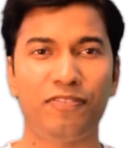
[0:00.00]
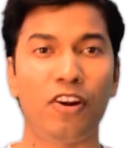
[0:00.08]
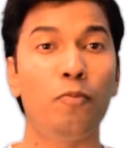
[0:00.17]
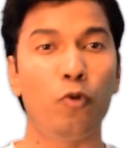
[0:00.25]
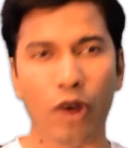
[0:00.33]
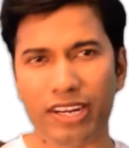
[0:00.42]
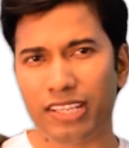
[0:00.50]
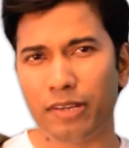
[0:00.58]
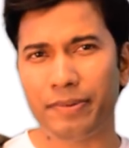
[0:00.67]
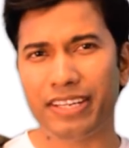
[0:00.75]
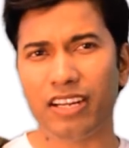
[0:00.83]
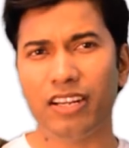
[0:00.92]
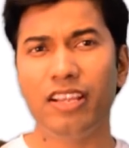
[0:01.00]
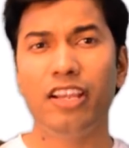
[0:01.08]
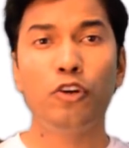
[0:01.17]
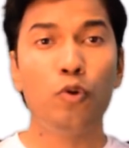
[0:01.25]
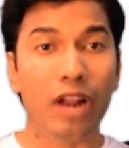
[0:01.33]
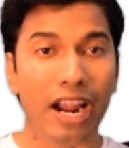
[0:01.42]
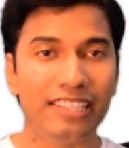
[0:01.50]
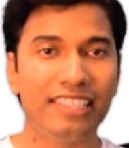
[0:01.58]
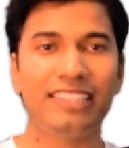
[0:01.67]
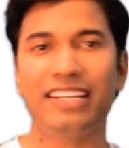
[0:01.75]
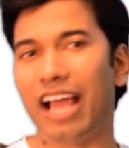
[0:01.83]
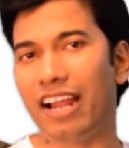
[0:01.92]
from one kilometer to larger
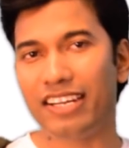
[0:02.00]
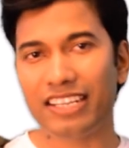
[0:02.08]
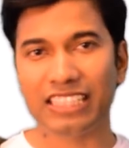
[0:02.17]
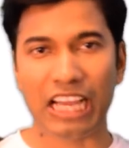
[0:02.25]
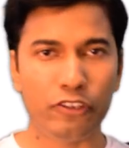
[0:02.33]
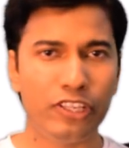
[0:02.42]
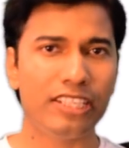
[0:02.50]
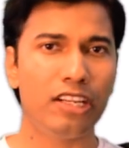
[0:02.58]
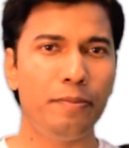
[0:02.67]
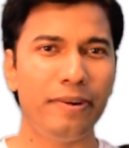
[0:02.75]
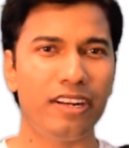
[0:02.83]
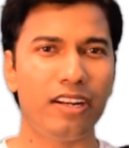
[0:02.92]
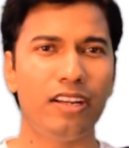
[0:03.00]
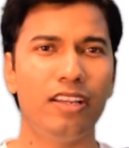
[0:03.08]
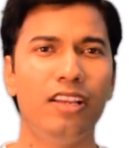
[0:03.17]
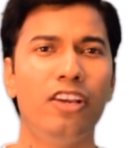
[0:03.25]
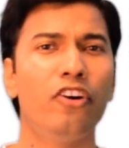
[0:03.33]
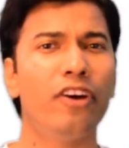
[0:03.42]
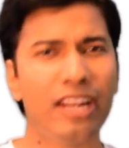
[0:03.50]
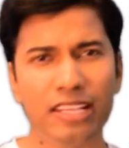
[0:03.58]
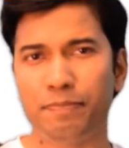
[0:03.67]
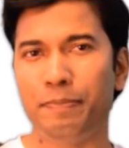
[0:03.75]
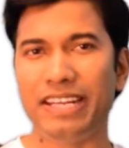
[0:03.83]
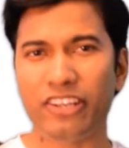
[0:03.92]
than one hundred thousand kilometers,
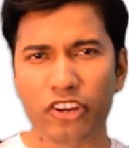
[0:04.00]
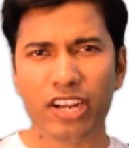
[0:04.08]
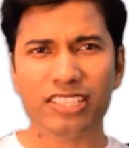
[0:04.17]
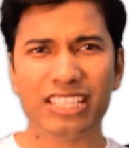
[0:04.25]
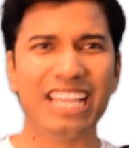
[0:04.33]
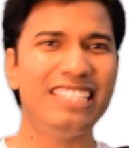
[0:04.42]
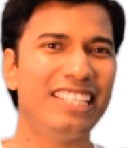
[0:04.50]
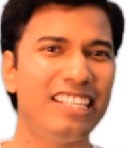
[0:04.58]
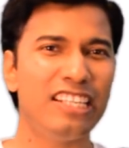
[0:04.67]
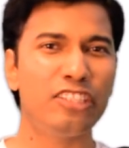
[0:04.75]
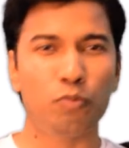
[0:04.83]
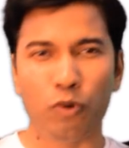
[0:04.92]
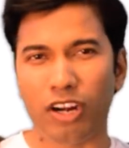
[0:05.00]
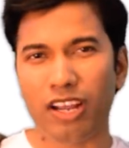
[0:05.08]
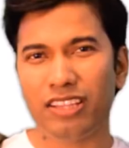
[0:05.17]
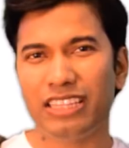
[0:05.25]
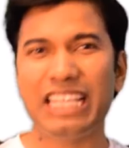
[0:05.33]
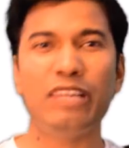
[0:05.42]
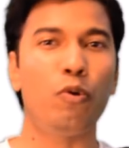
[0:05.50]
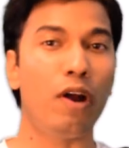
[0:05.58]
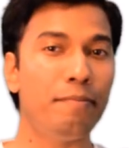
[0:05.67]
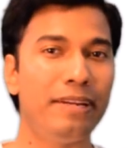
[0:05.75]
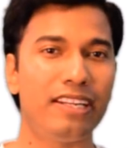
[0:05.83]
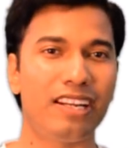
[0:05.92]
whereas meteorites are generally smaller than
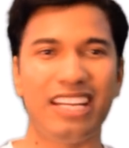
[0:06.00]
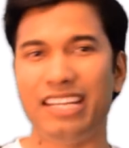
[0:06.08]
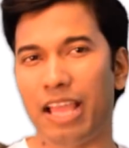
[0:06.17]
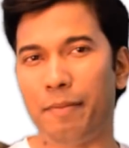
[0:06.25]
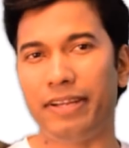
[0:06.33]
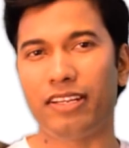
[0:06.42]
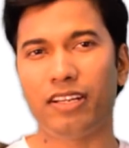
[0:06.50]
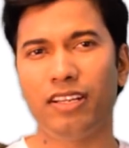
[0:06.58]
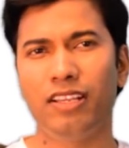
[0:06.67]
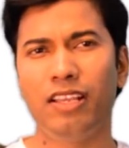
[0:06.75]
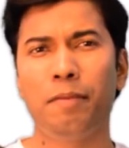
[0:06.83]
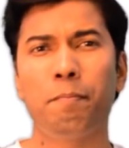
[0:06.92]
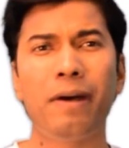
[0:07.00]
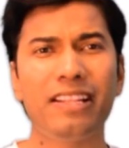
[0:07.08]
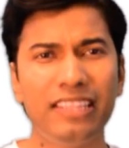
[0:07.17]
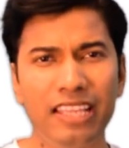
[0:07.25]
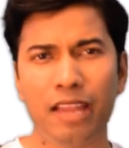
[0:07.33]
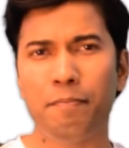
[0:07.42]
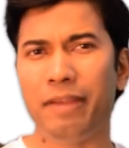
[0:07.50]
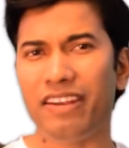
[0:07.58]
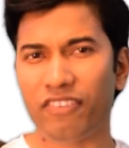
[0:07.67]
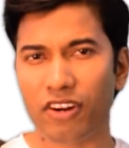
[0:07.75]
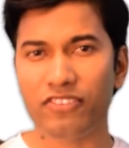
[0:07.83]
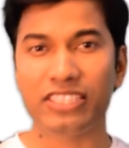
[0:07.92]
one meter in diameter, but they are made
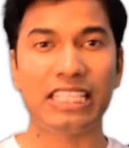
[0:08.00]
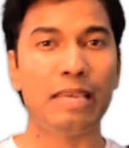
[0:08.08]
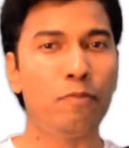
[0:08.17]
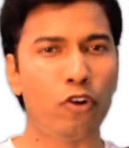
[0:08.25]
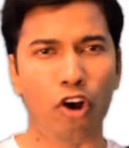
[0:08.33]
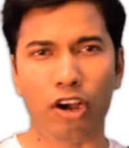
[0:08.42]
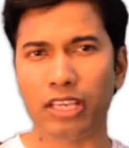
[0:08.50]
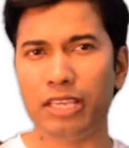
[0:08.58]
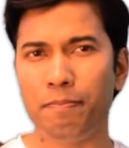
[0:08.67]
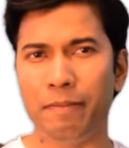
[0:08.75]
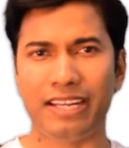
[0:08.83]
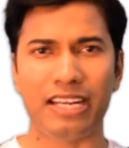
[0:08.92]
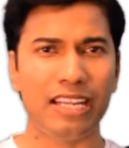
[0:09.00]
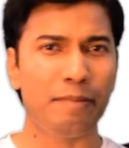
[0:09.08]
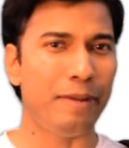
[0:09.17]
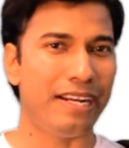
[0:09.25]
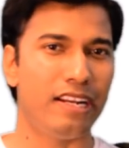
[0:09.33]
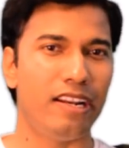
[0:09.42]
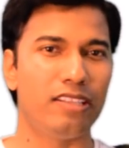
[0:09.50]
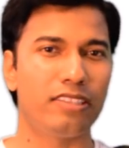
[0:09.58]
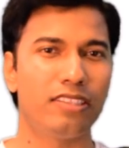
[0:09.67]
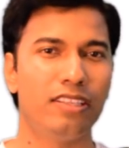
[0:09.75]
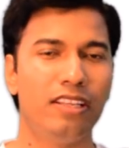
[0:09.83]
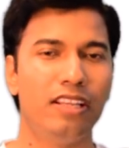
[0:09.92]
from same rocky metallic materials.